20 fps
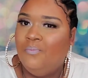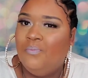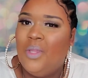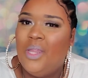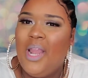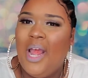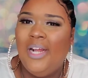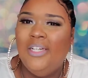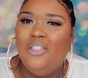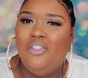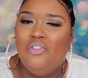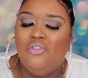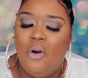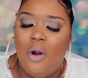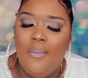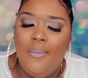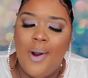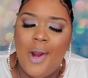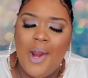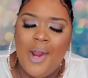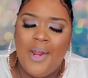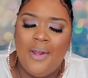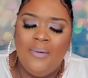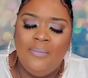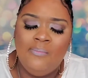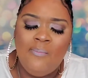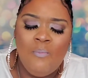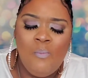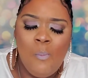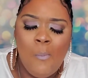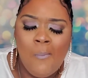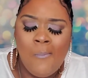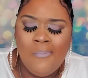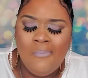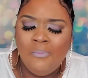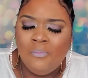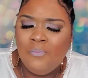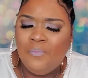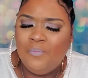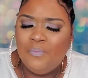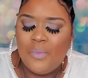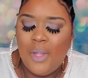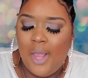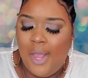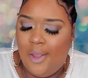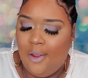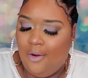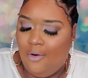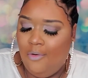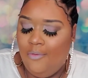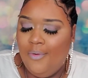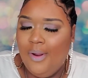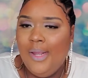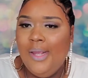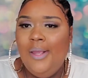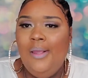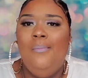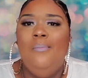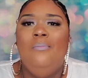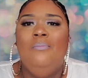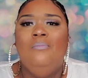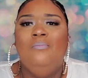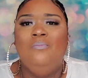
like strawberry and cream.